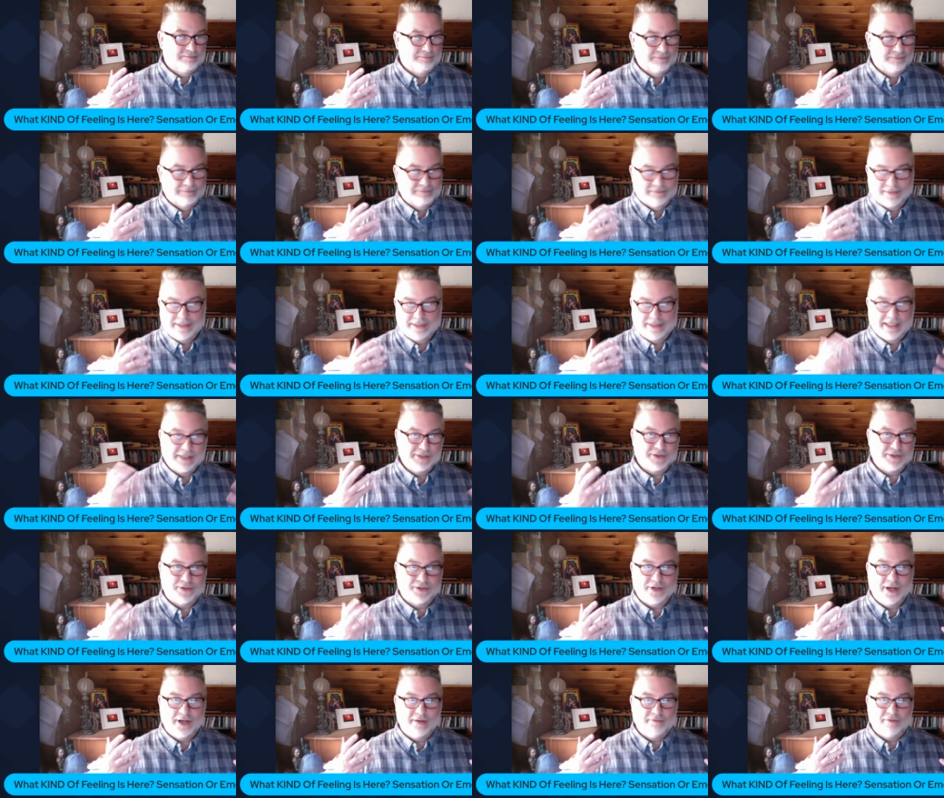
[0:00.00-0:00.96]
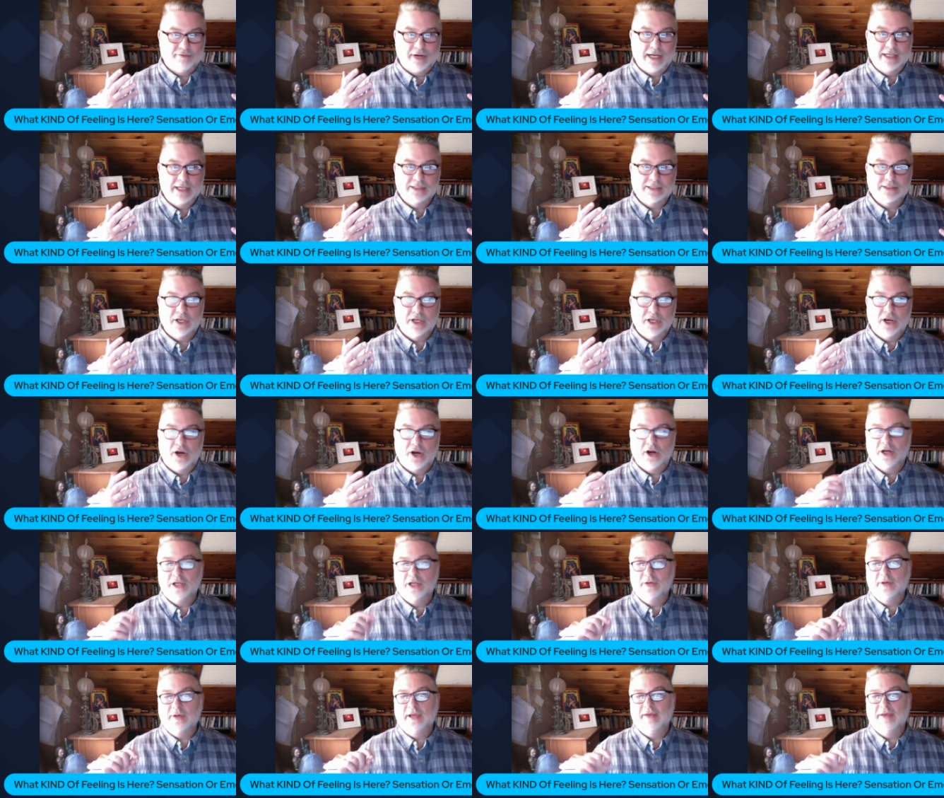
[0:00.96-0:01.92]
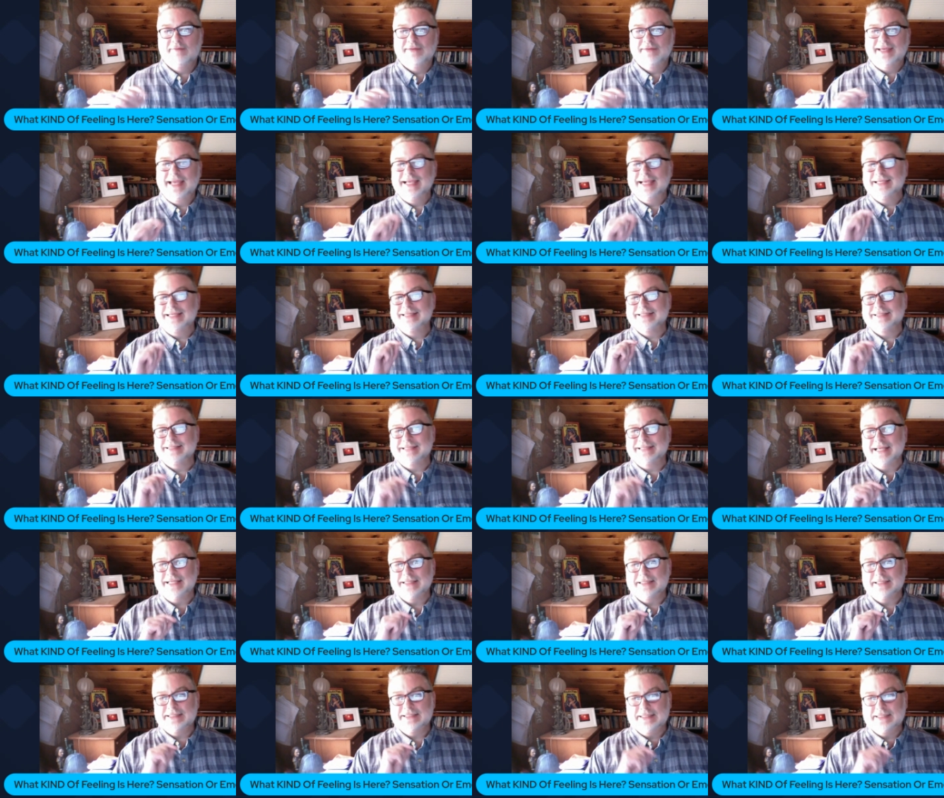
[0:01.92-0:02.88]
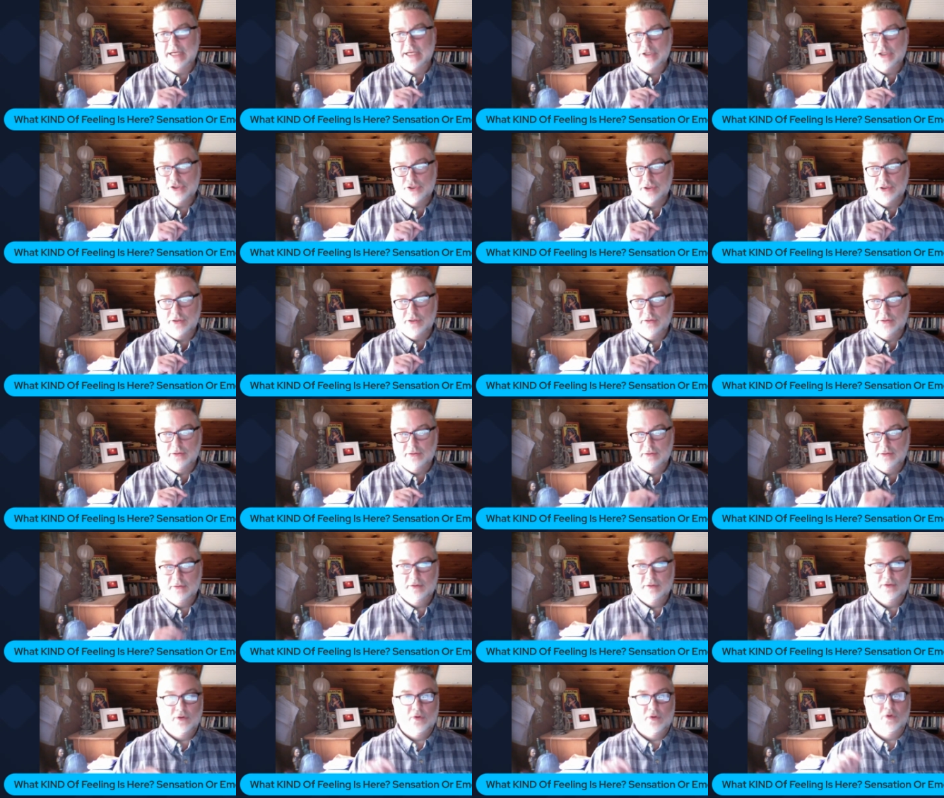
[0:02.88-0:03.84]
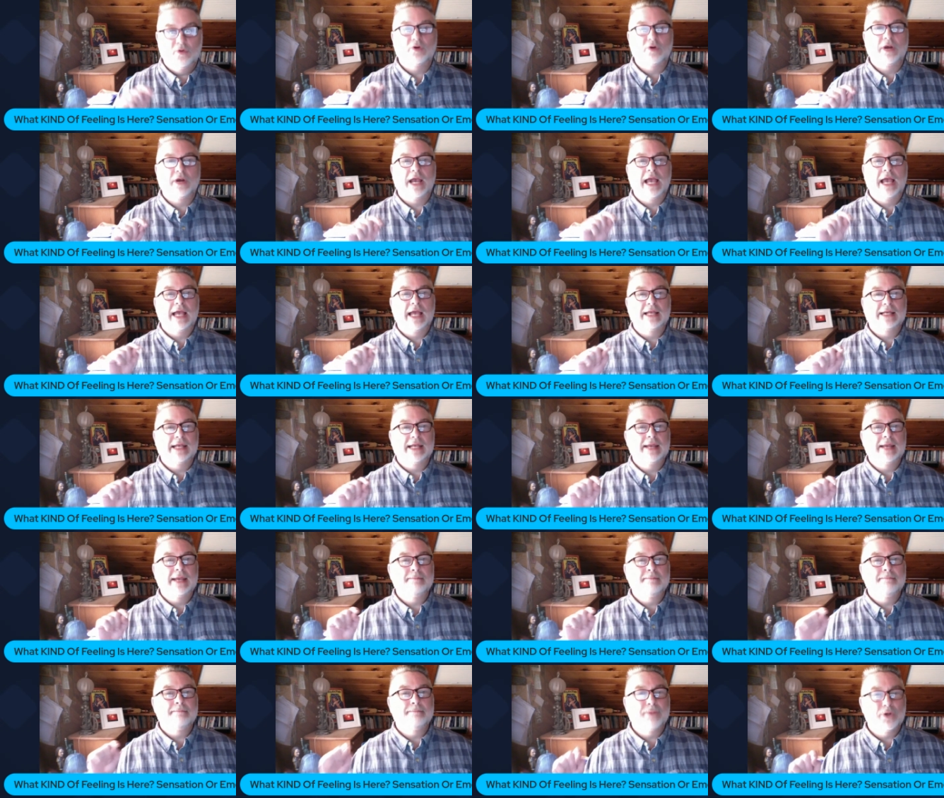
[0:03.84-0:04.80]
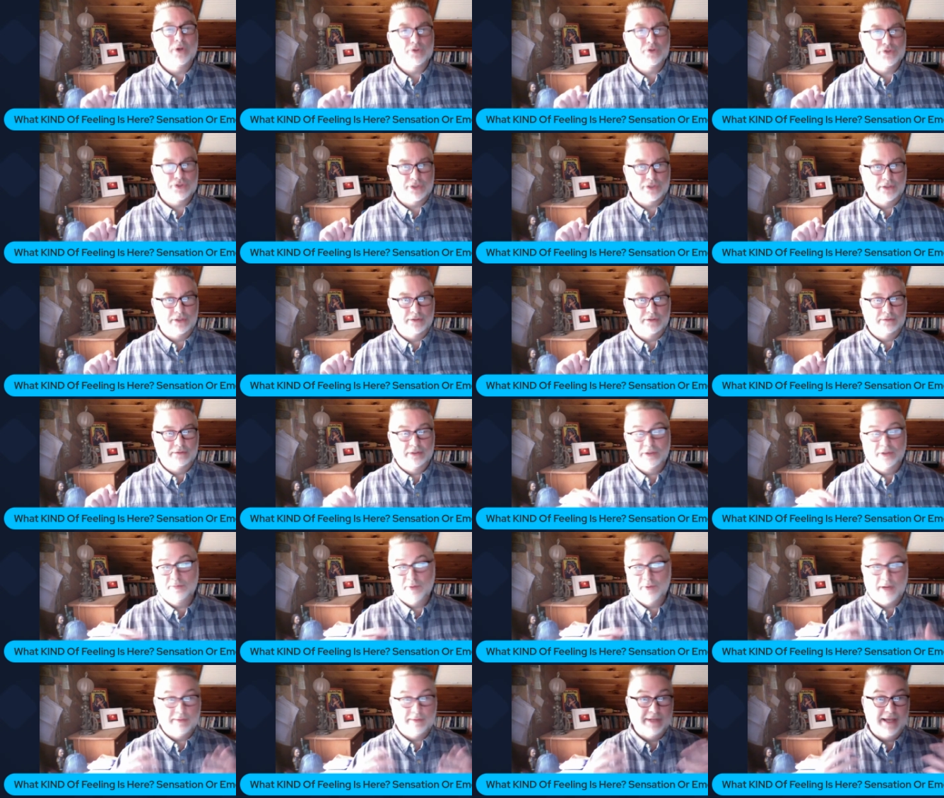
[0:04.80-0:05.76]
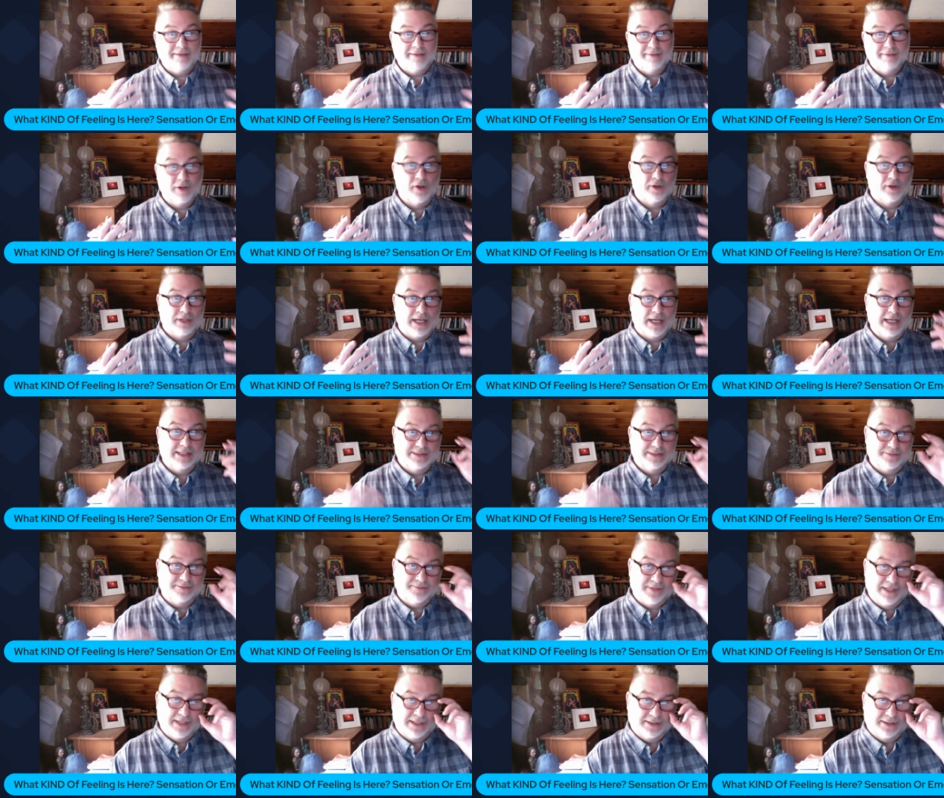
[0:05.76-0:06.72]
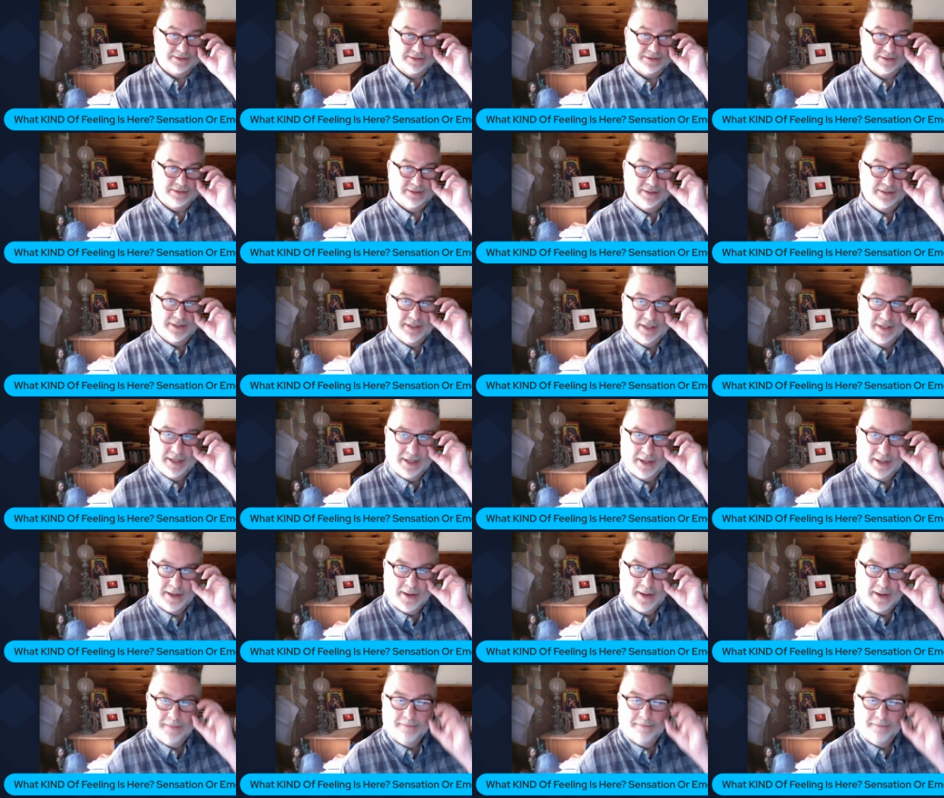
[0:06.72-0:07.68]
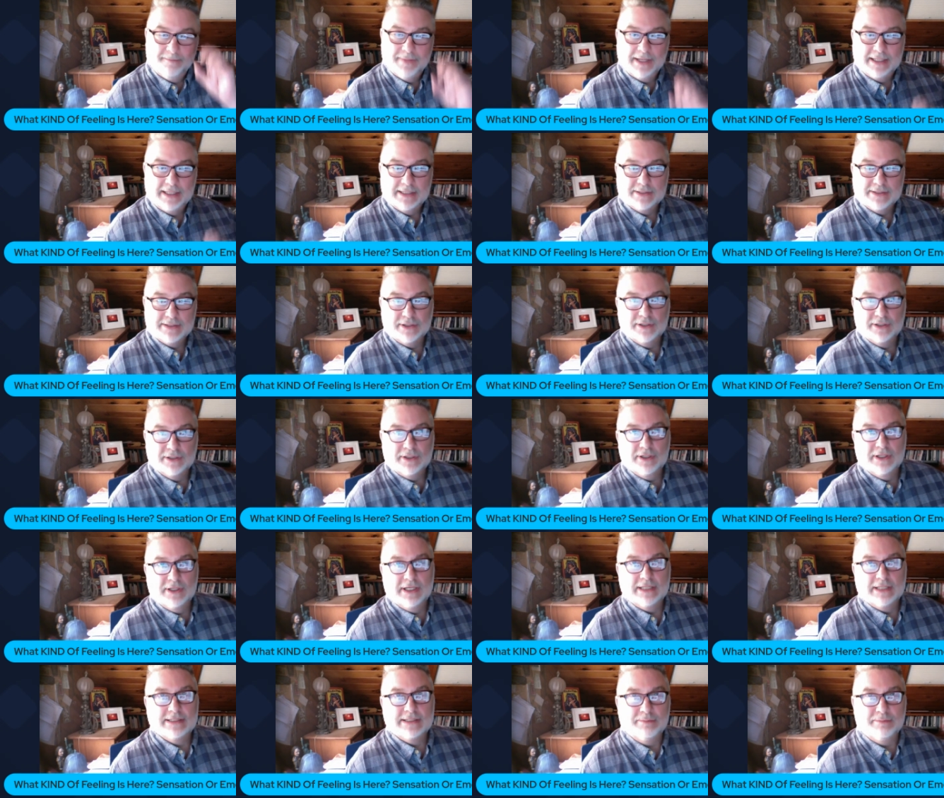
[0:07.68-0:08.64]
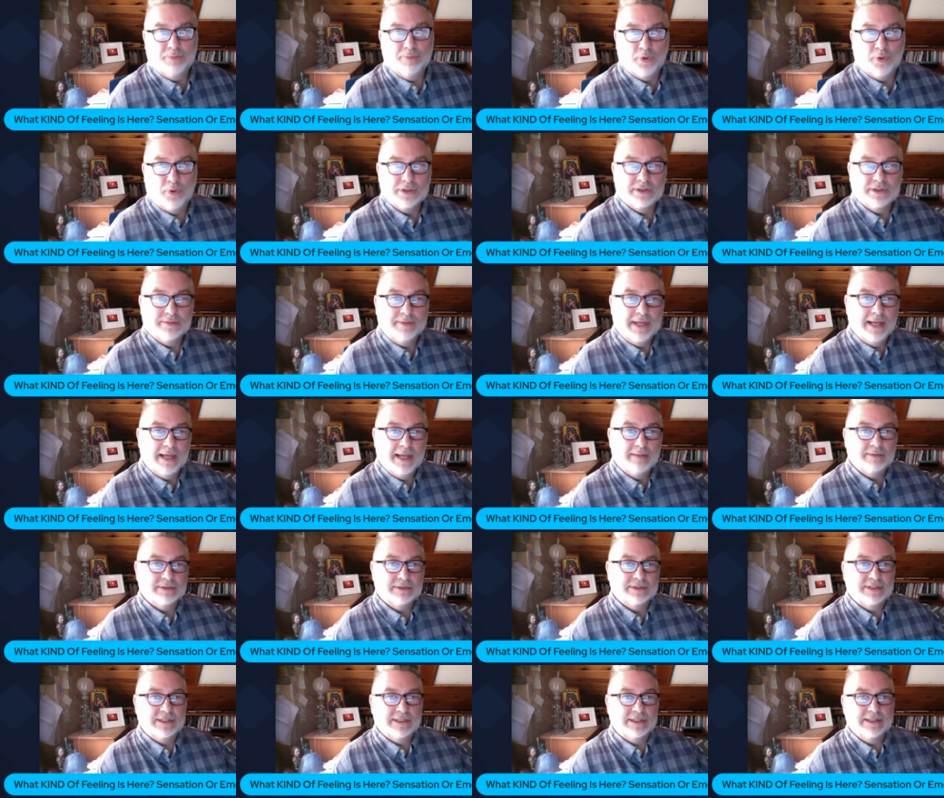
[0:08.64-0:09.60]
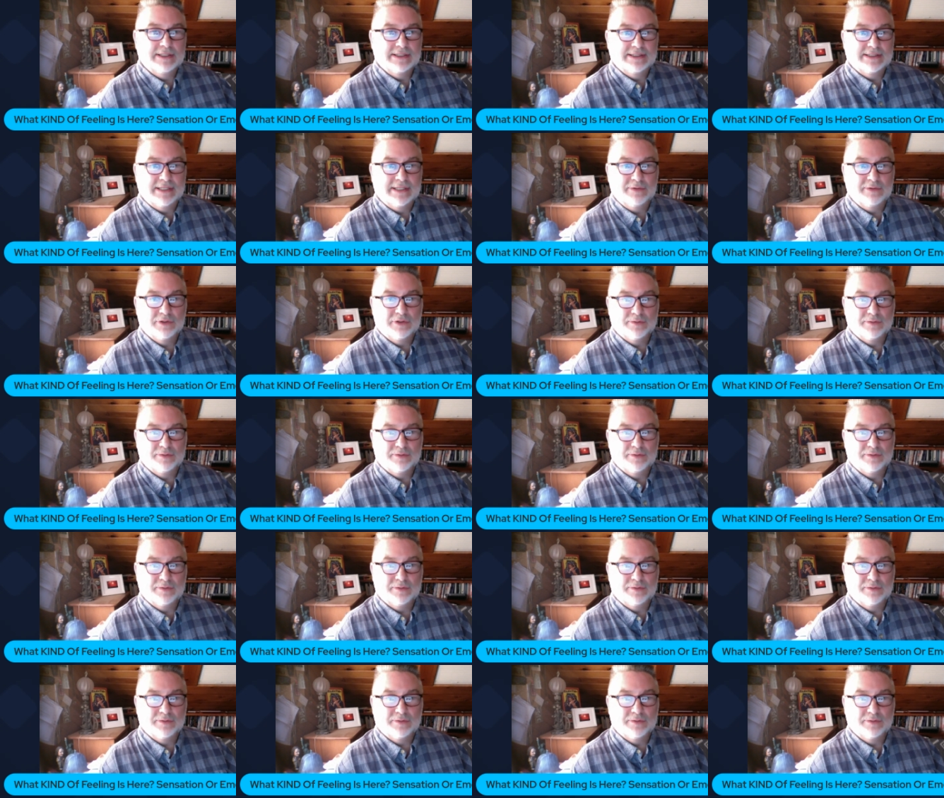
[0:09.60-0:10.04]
things are not right. Are you having a sensation or an emotion? You're probably having all kinds of things, but it's important to be able to distinguish